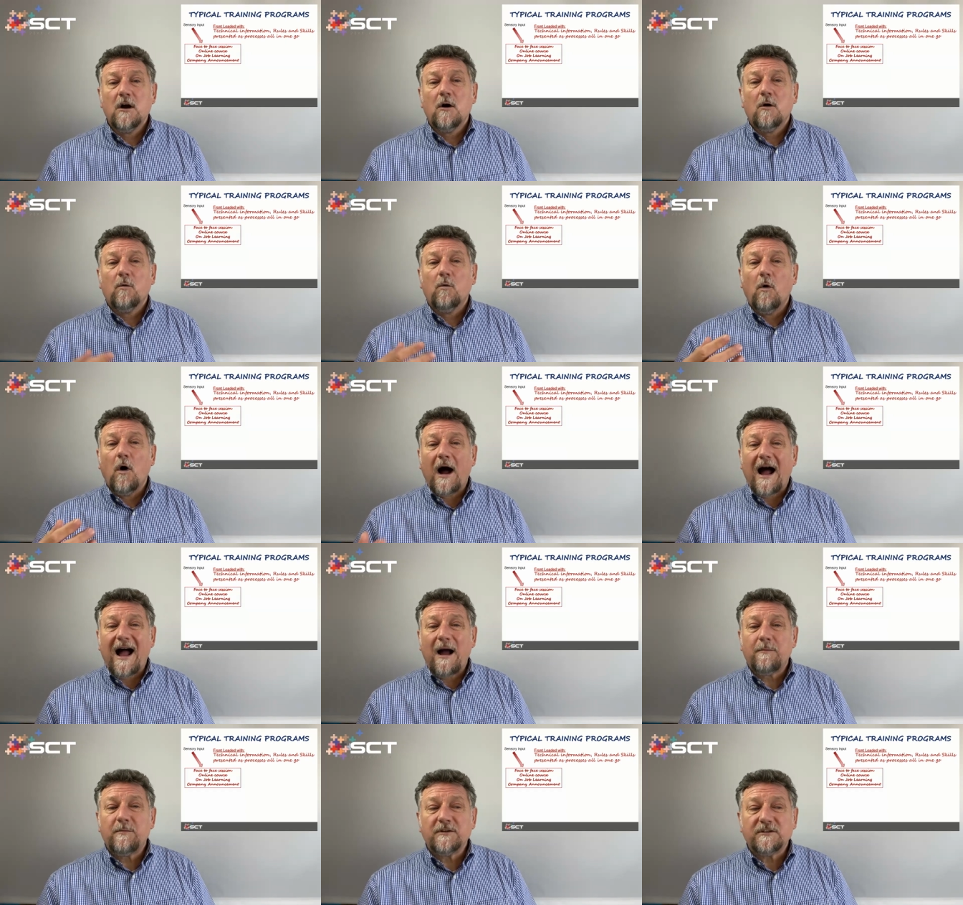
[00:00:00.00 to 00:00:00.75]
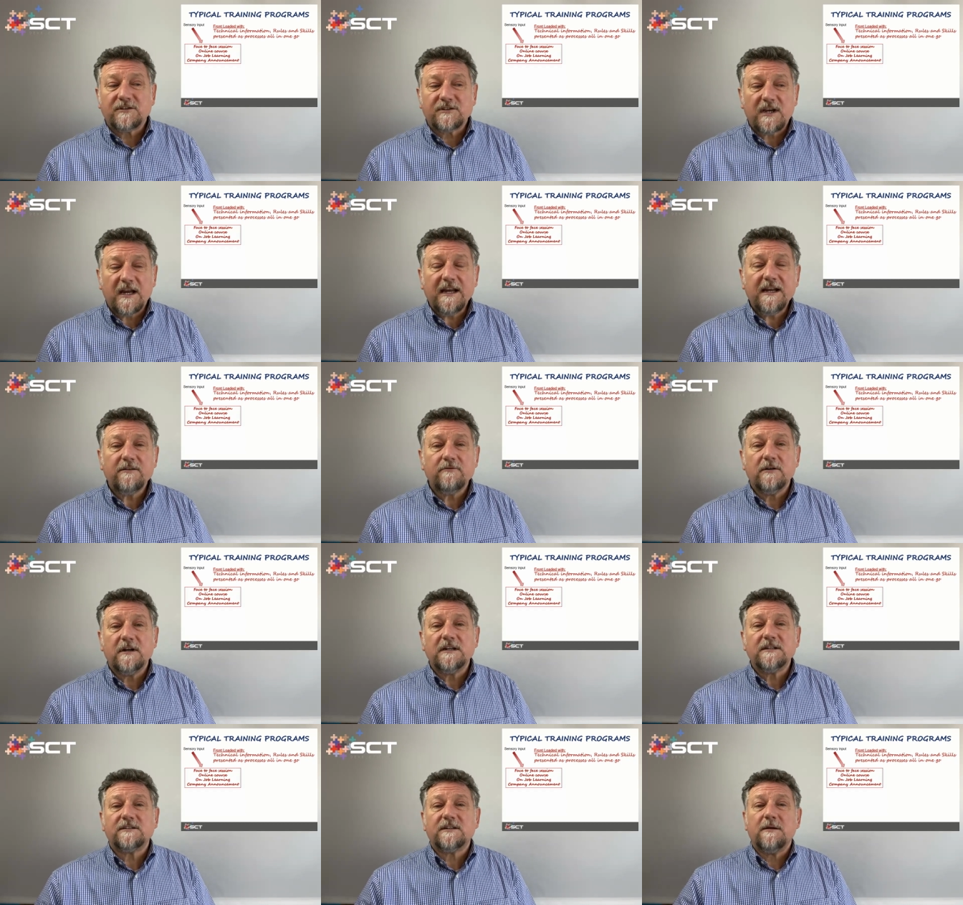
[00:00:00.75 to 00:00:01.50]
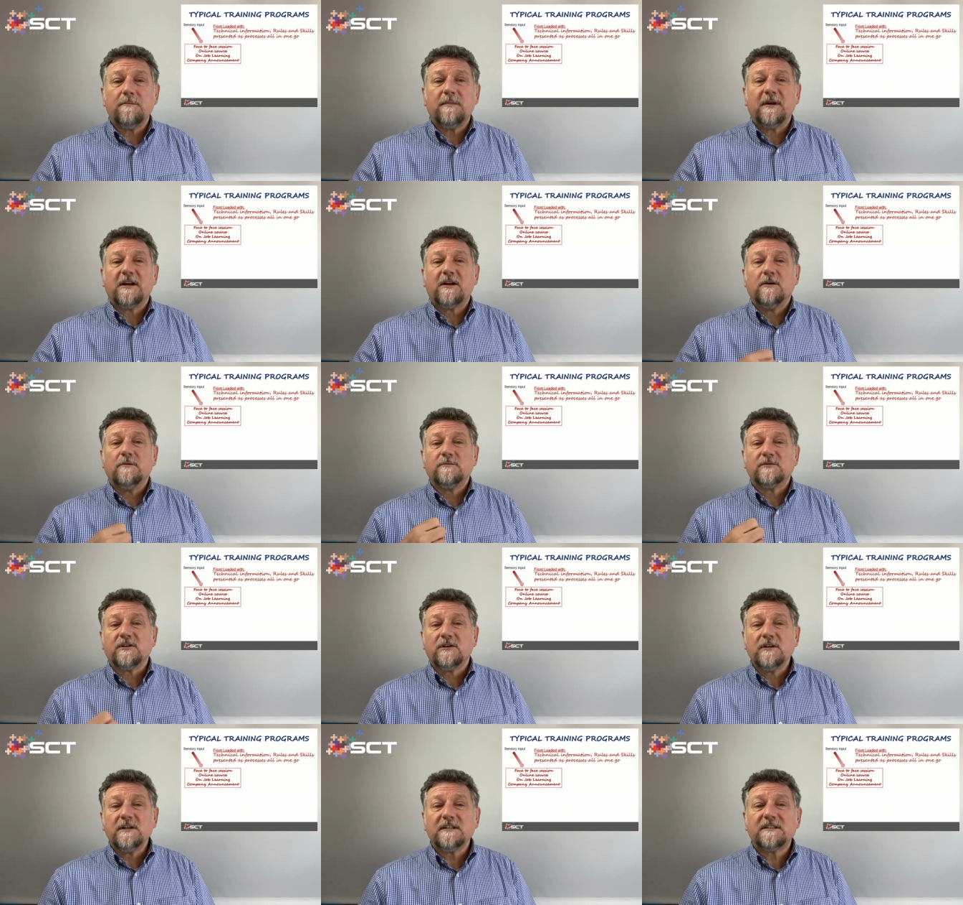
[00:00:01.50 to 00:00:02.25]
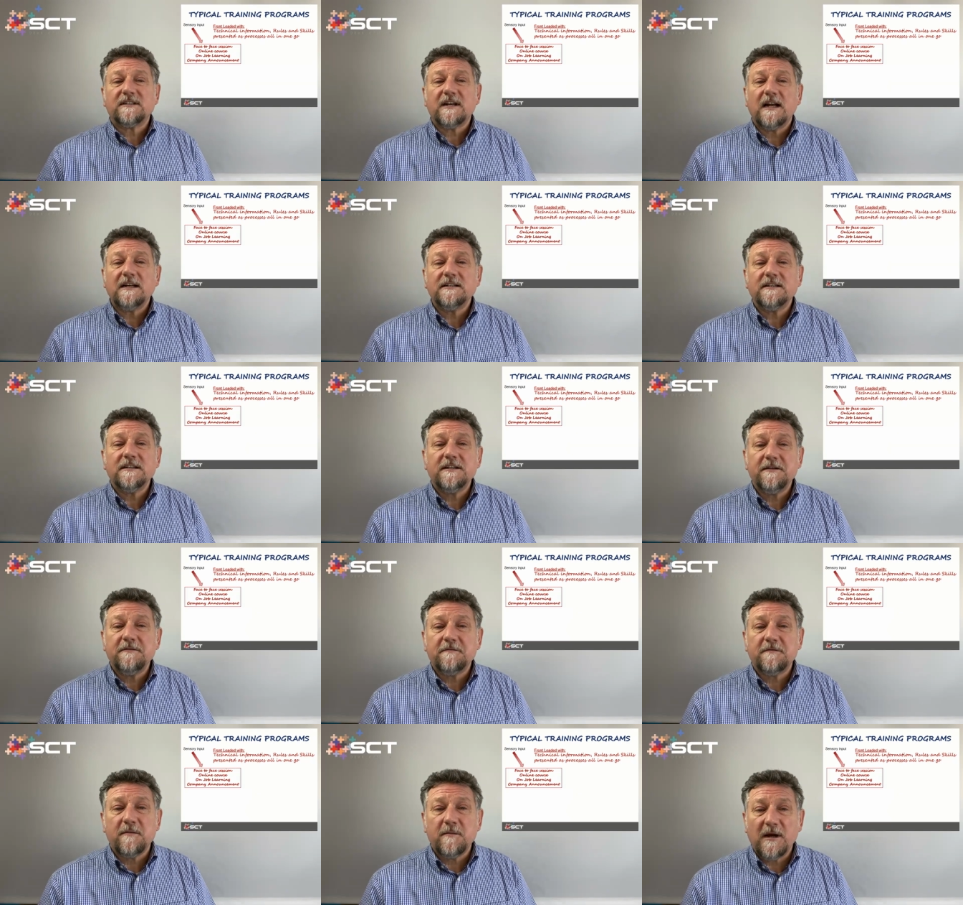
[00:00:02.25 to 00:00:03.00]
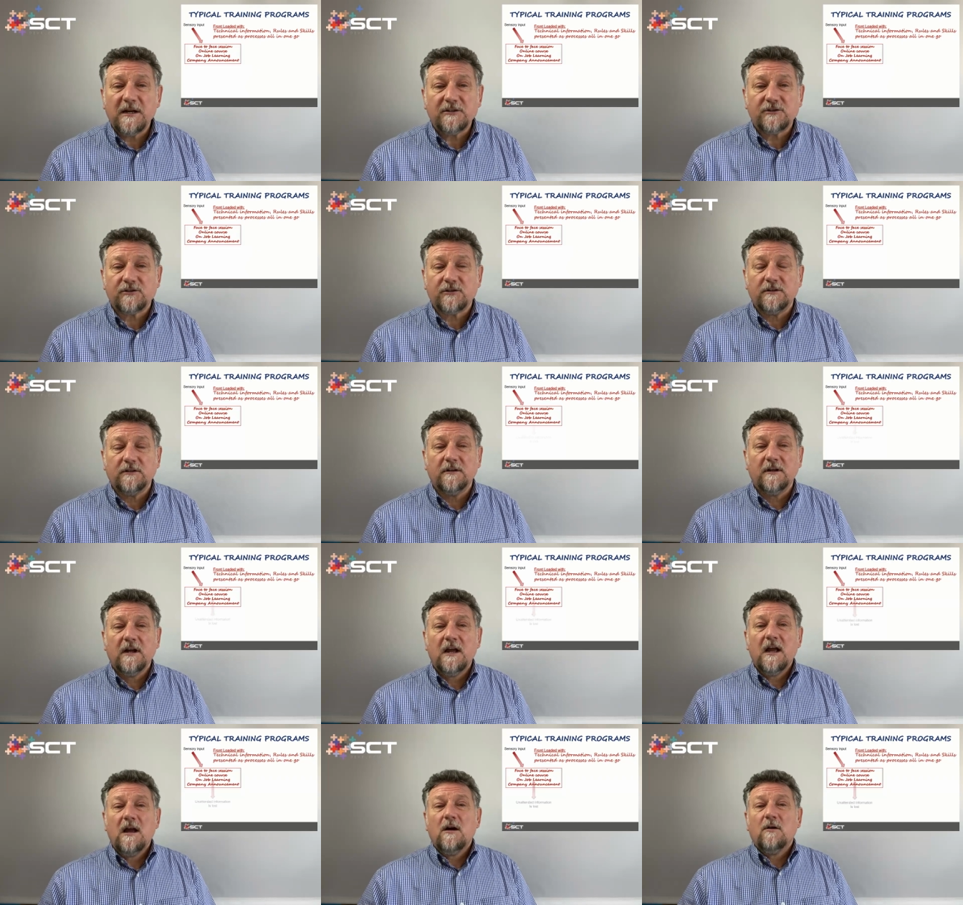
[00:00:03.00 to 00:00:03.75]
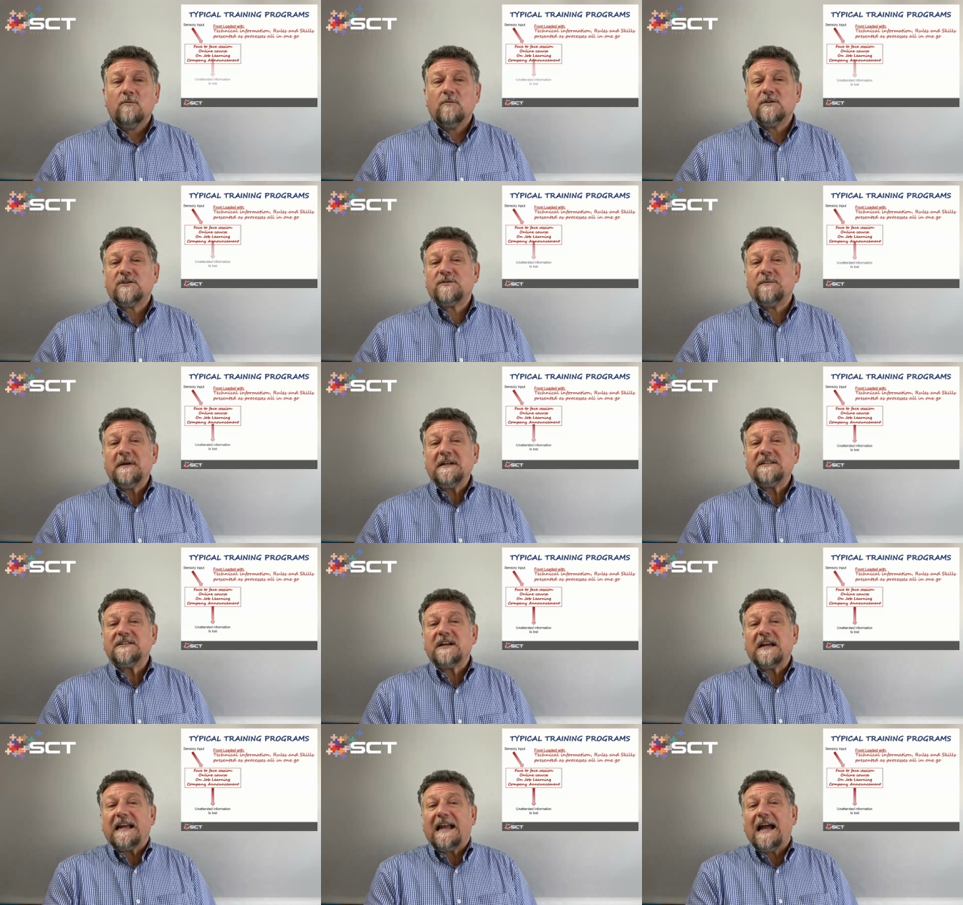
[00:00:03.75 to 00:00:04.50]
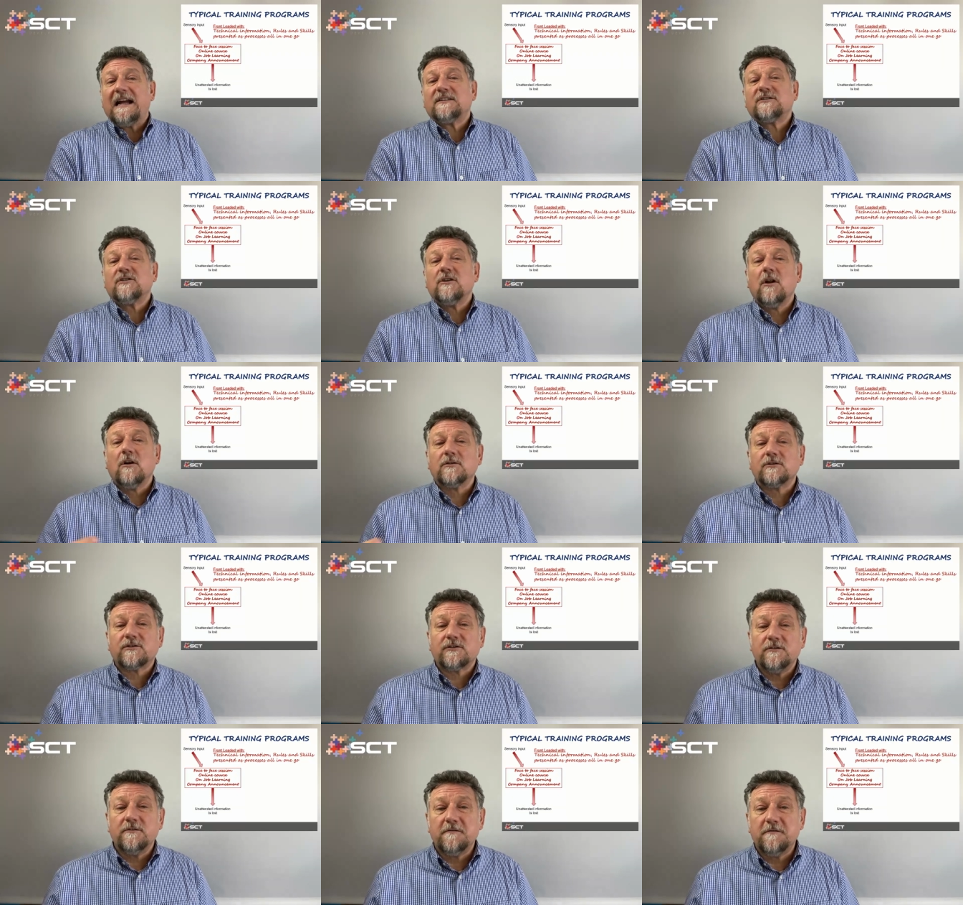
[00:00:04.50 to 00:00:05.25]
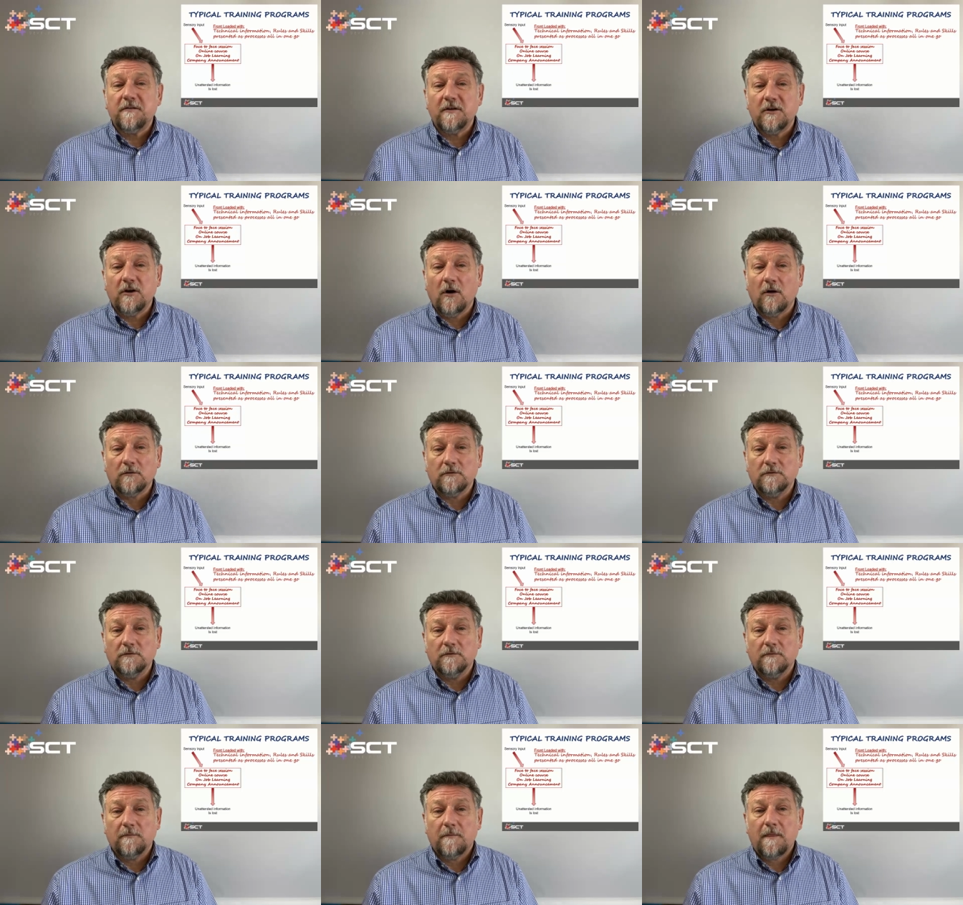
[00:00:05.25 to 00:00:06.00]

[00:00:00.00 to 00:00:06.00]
What happens here is it becomes unattended information, which means it gets lost and forgotten.